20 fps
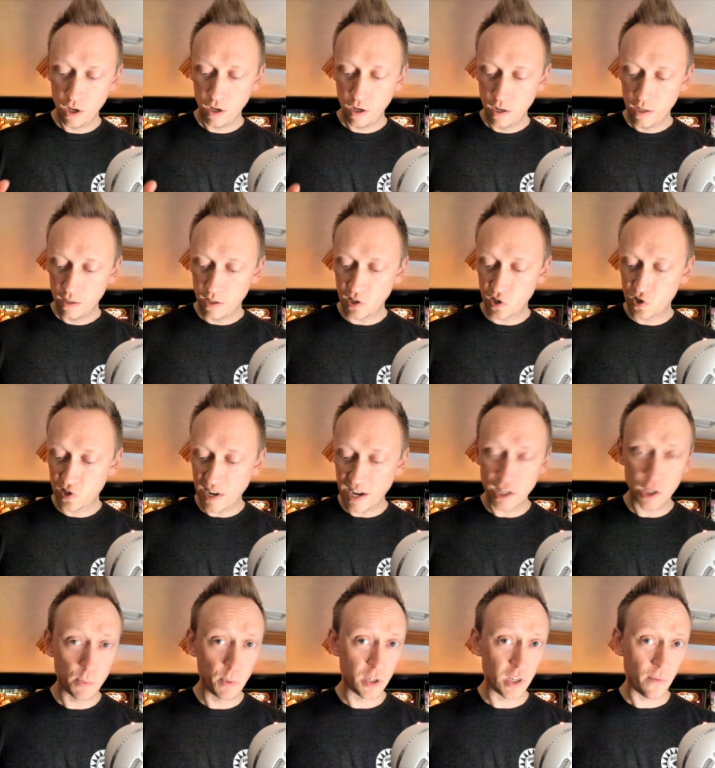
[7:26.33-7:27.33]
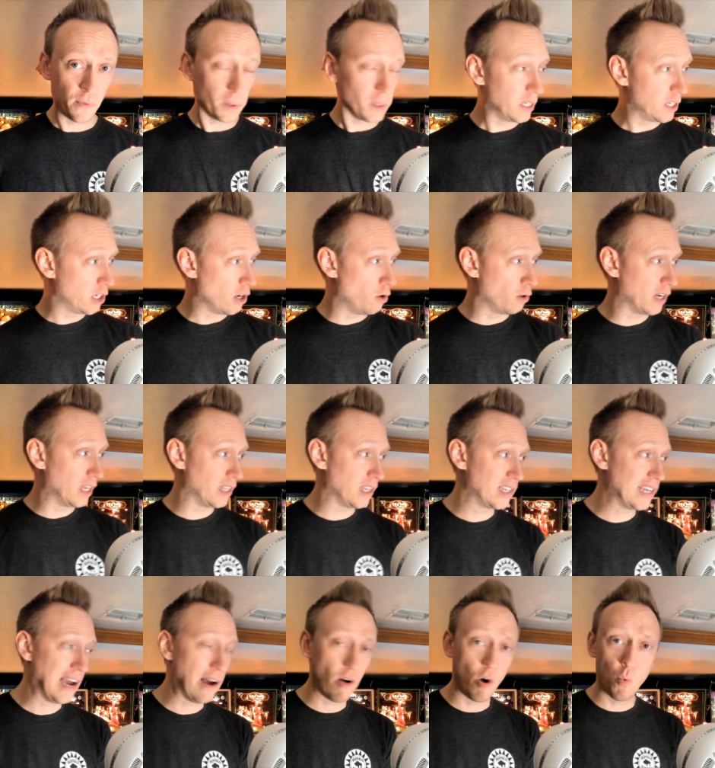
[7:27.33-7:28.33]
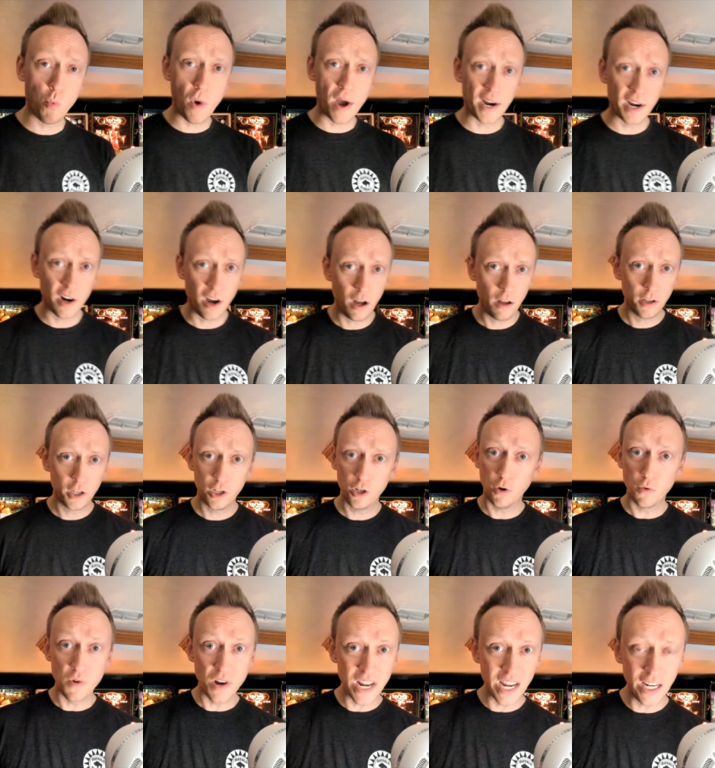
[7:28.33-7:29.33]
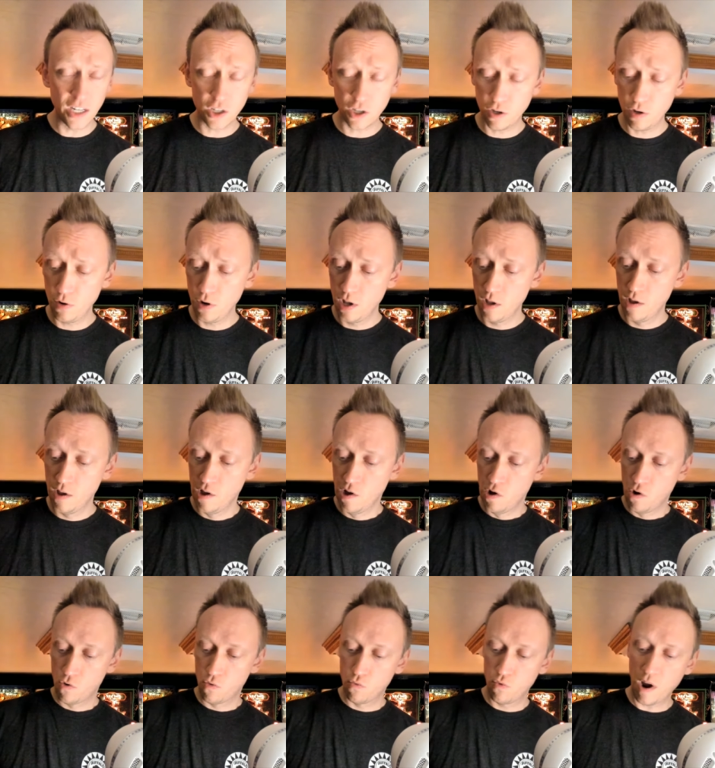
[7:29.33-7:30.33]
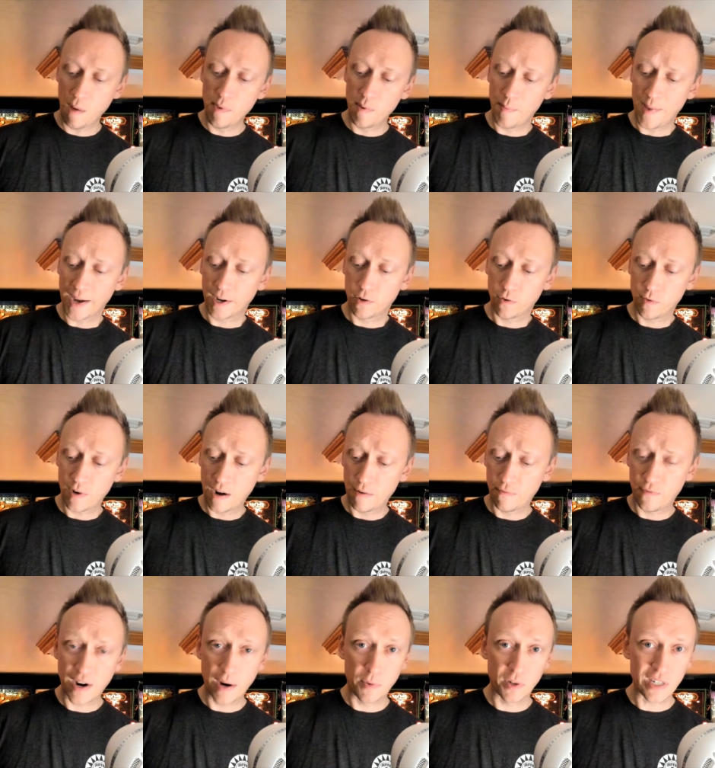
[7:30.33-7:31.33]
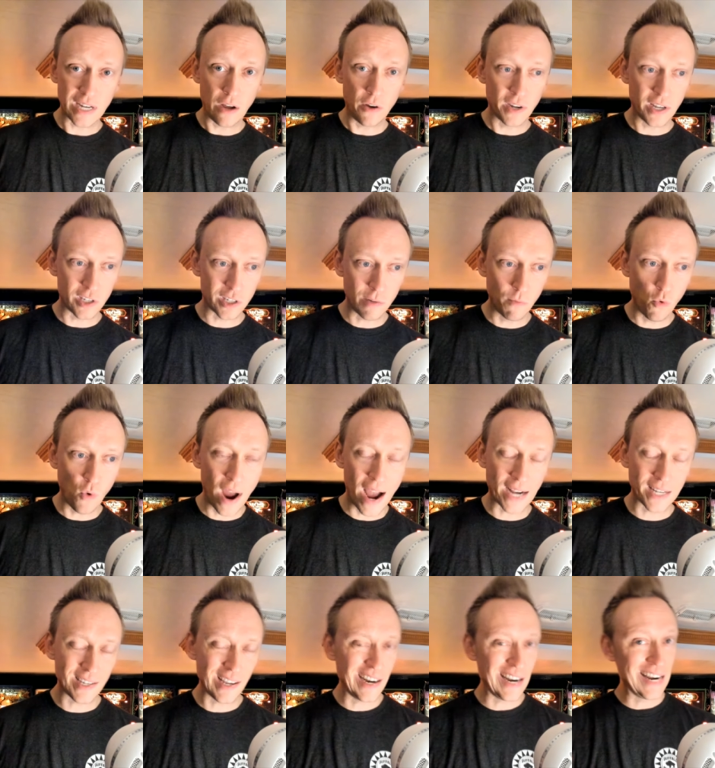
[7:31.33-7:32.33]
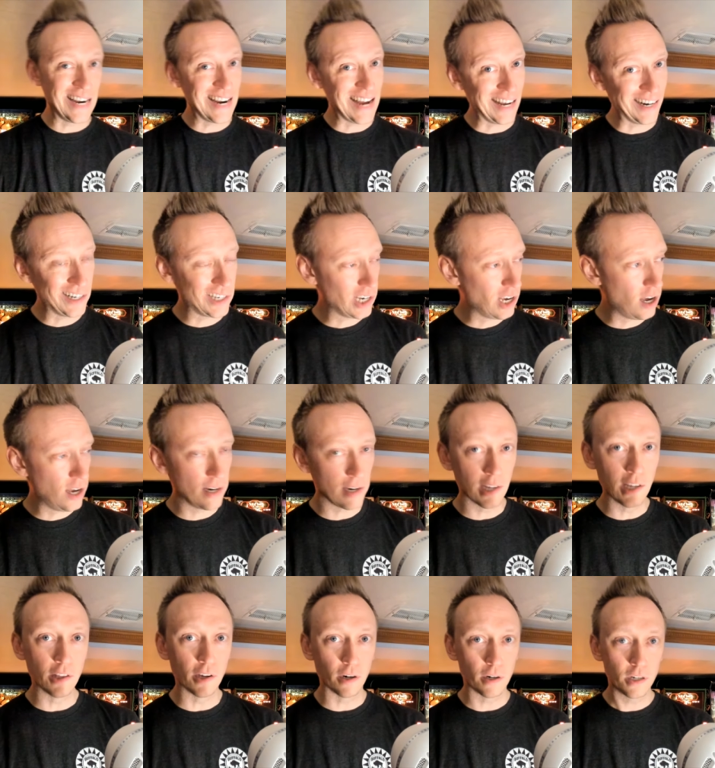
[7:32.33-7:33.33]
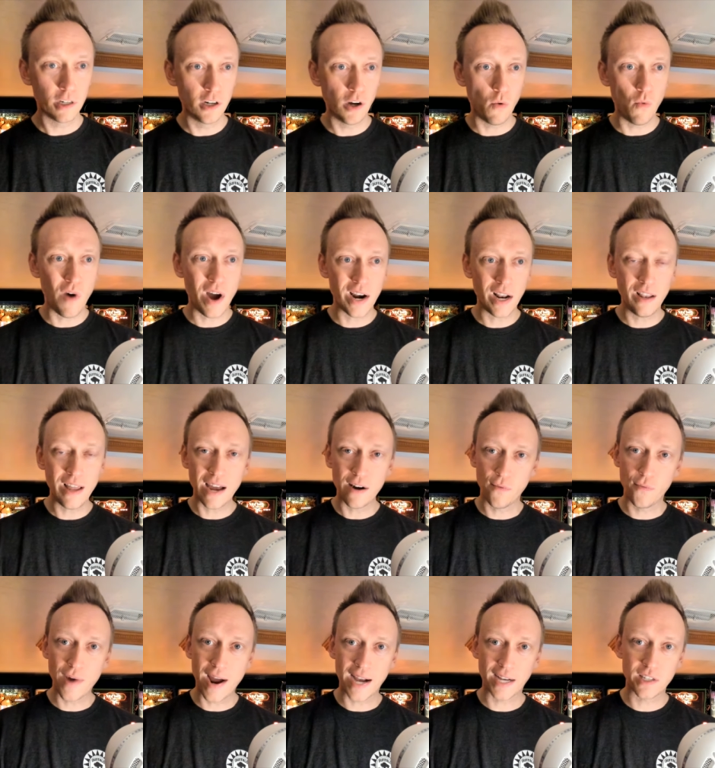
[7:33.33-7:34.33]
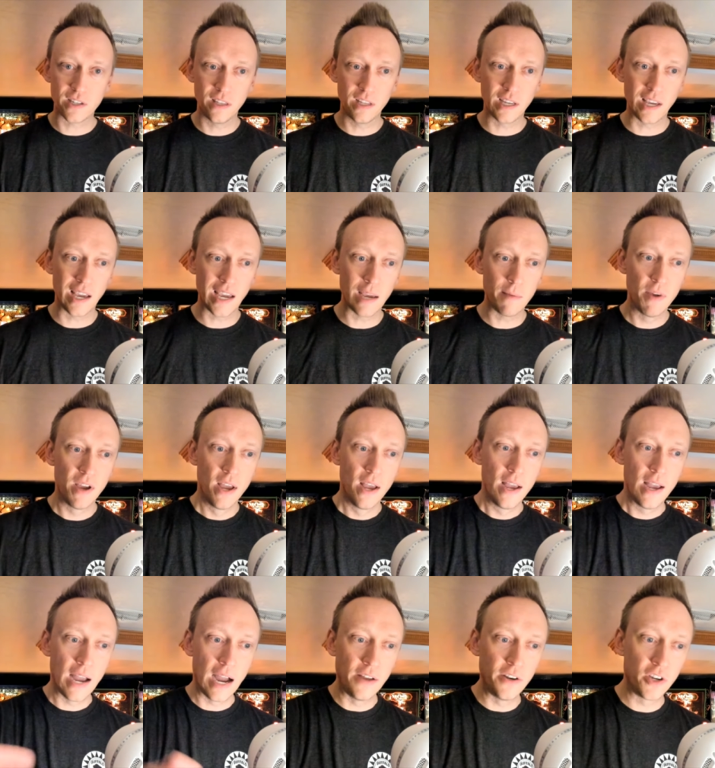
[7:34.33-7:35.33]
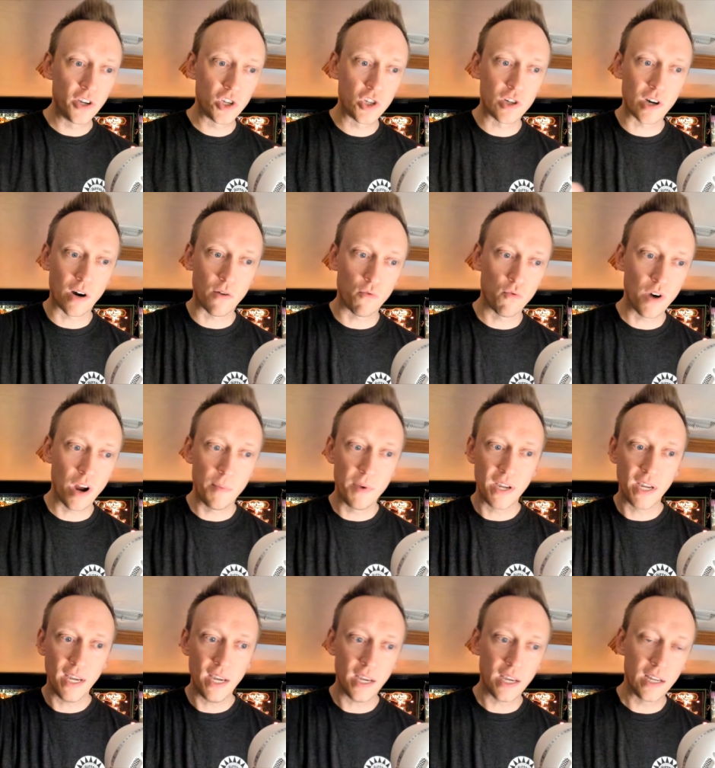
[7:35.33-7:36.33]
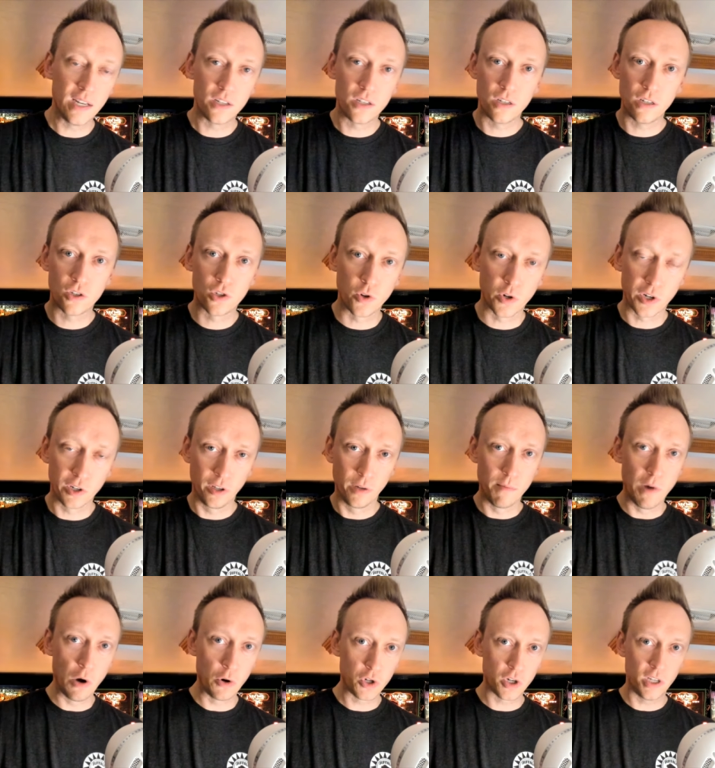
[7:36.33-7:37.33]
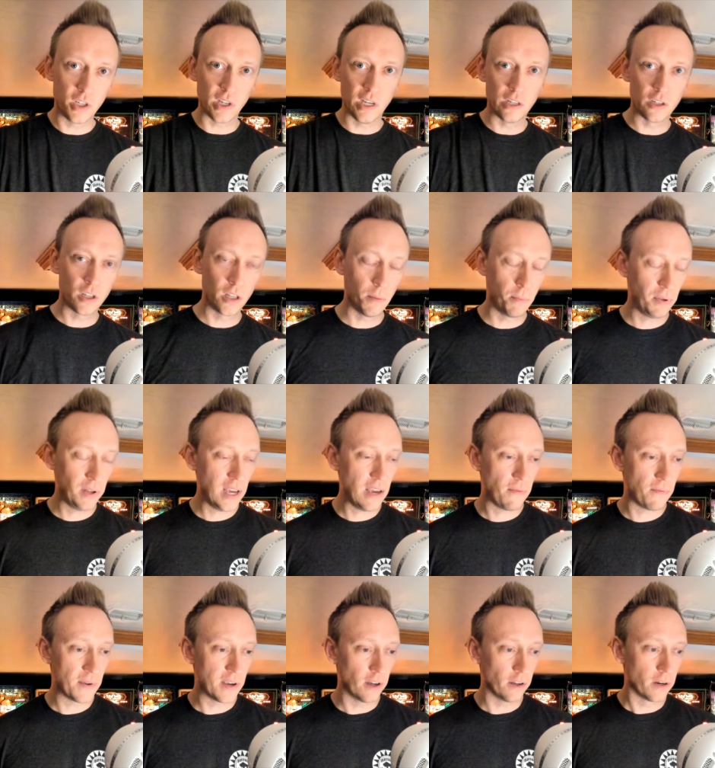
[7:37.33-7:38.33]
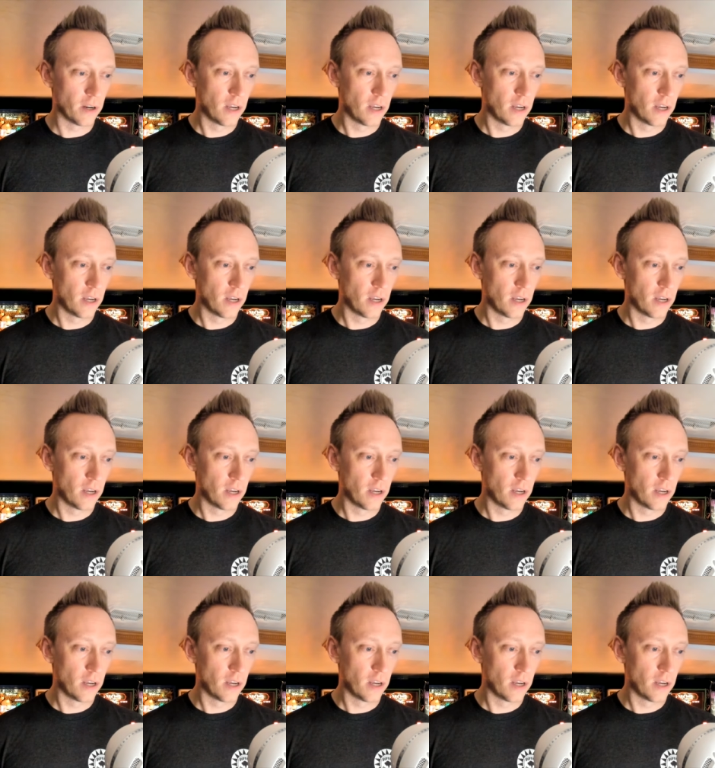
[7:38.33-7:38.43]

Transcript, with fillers: This says specifically don't get the towel wet at all. You don't need to. Rub the microfiber towel, get some wax on it. Not a ton either. You don't want a lot of wax on the game, and just start rubbing it in circular motions into the playfield.